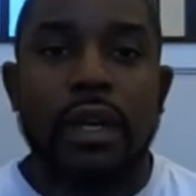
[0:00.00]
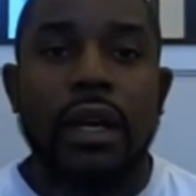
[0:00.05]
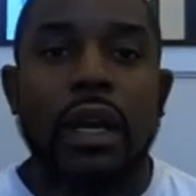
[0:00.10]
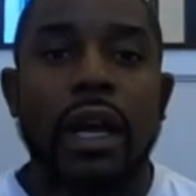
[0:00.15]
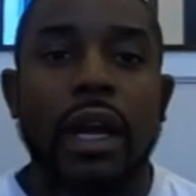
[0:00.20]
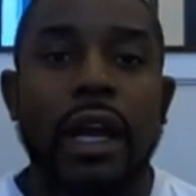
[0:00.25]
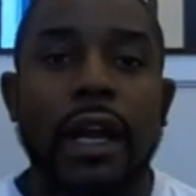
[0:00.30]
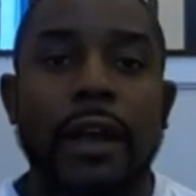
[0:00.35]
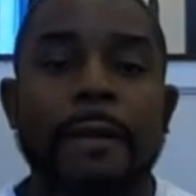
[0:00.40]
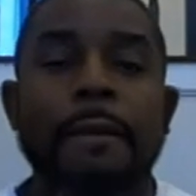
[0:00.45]
All
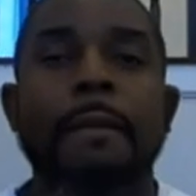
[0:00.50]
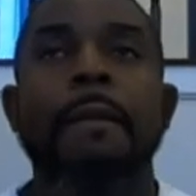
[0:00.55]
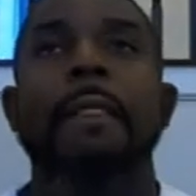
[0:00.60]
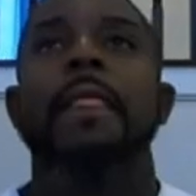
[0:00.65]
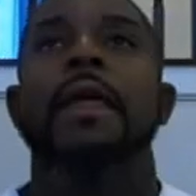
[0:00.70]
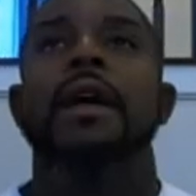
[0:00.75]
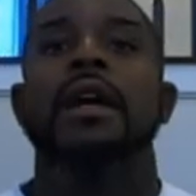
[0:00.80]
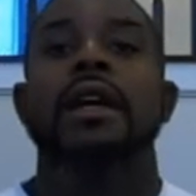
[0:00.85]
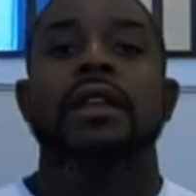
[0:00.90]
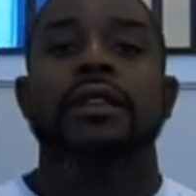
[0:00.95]
right.
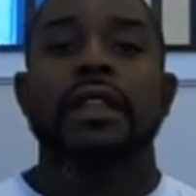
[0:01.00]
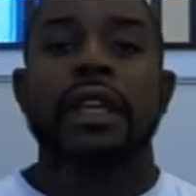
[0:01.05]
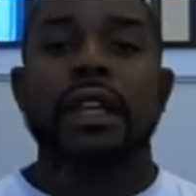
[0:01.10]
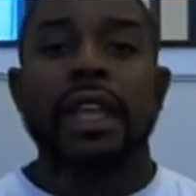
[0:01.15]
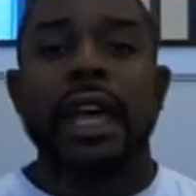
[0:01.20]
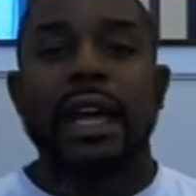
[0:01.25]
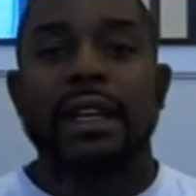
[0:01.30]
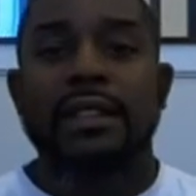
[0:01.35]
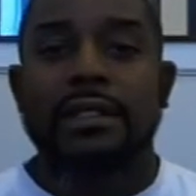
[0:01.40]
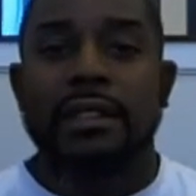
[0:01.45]
The
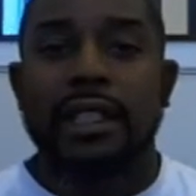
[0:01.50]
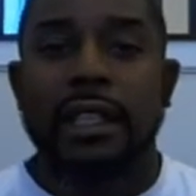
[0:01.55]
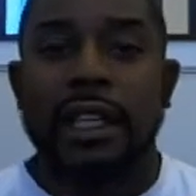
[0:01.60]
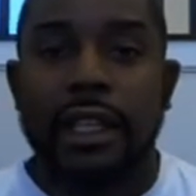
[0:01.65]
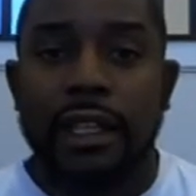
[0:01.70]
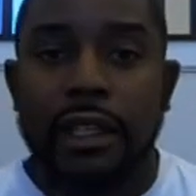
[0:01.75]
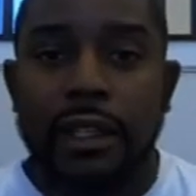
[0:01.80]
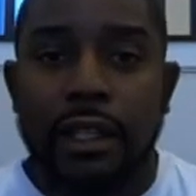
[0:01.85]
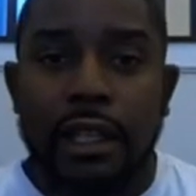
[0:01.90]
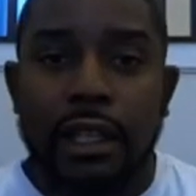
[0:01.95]
next
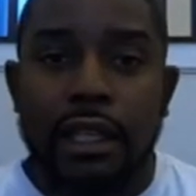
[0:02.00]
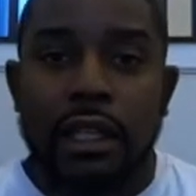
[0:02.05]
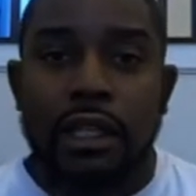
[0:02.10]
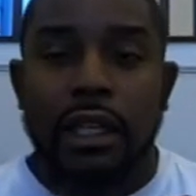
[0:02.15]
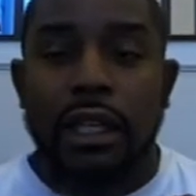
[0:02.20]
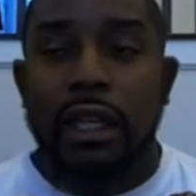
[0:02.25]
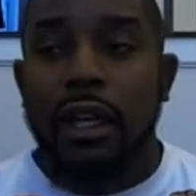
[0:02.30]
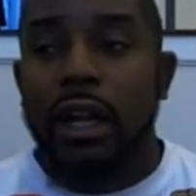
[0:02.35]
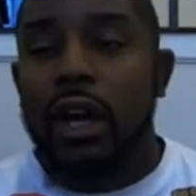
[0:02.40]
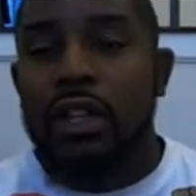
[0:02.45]
thing,
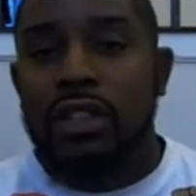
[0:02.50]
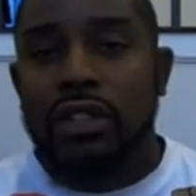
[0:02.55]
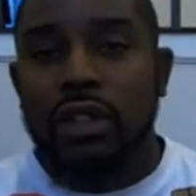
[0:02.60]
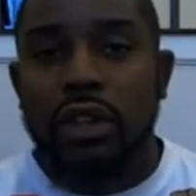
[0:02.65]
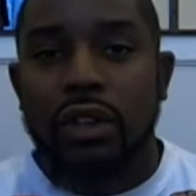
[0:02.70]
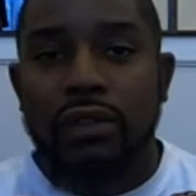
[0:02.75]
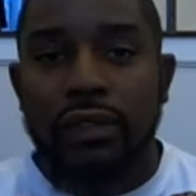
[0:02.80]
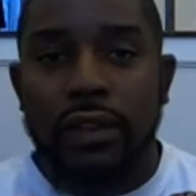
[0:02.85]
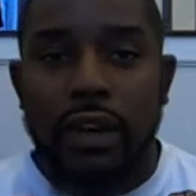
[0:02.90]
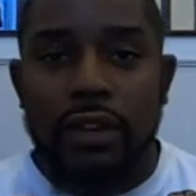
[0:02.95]
it
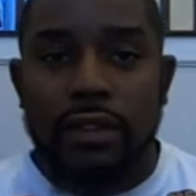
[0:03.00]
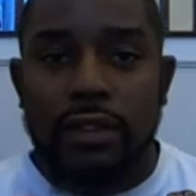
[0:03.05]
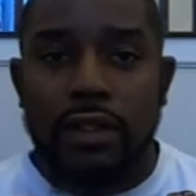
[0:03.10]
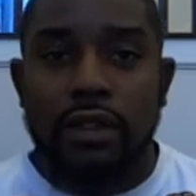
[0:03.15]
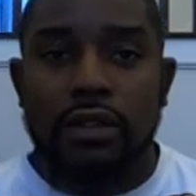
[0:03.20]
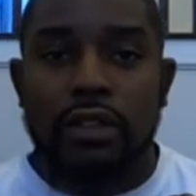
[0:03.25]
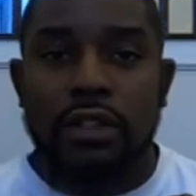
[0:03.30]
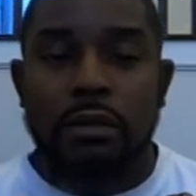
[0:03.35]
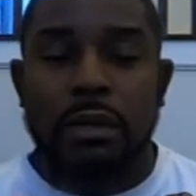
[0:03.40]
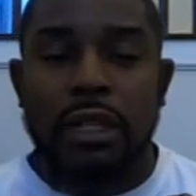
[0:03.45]
also involves
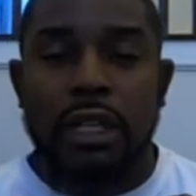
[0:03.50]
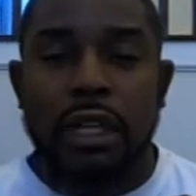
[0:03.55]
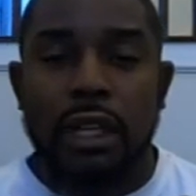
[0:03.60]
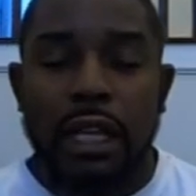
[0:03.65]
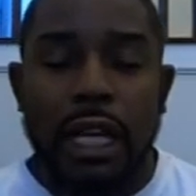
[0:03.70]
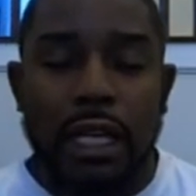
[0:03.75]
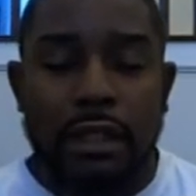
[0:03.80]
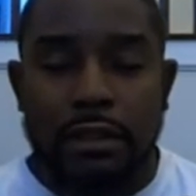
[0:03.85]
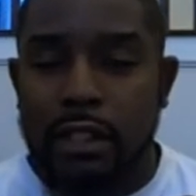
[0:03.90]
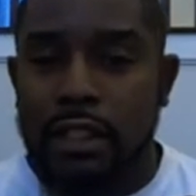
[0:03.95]
social media,
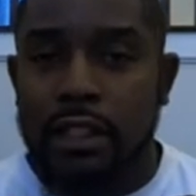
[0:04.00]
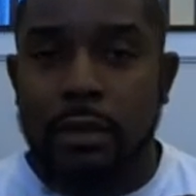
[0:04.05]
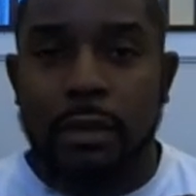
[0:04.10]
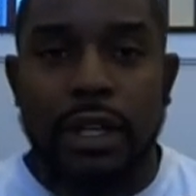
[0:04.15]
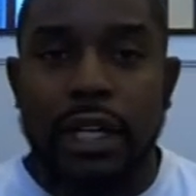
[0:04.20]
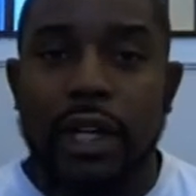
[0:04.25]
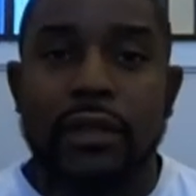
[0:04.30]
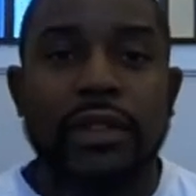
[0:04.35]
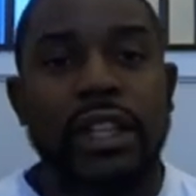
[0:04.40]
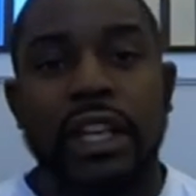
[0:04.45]
like just
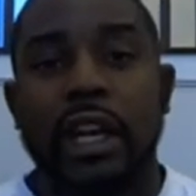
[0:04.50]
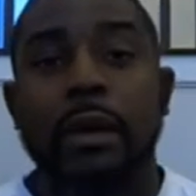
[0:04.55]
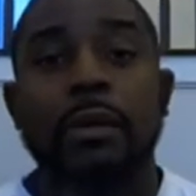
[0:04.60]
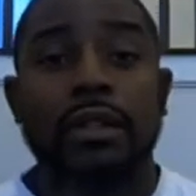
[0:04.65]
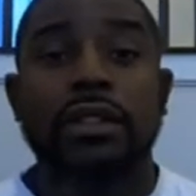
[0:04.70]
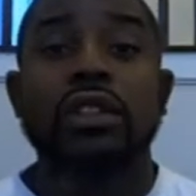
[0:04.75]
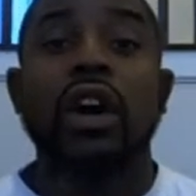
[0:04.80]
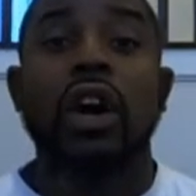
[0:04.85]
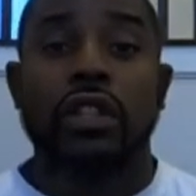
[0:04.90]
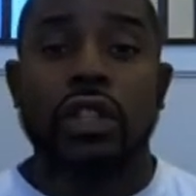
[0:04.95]
about everything I'm
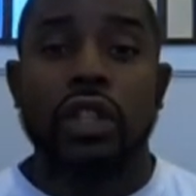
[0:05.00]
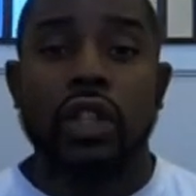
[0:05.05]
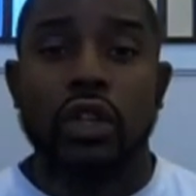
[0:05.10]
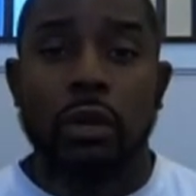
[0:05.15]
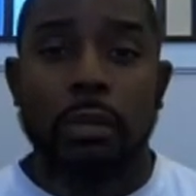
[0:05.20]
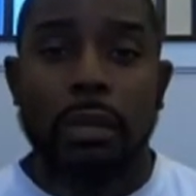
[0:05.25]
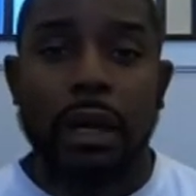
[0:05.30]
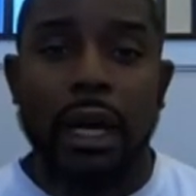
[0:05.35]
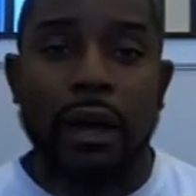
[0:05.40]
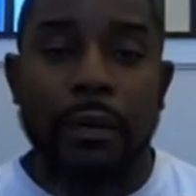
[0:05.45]
gonna talk to you
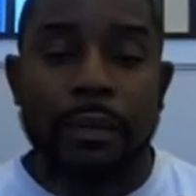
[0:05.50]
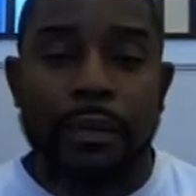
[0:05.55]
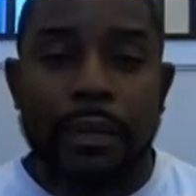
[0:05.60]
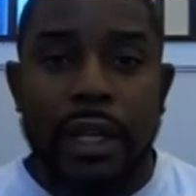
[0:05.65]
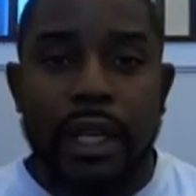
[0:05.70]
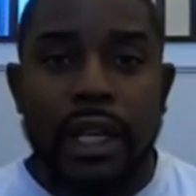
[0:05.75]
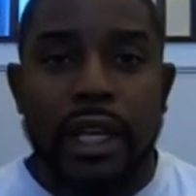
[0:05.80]
about,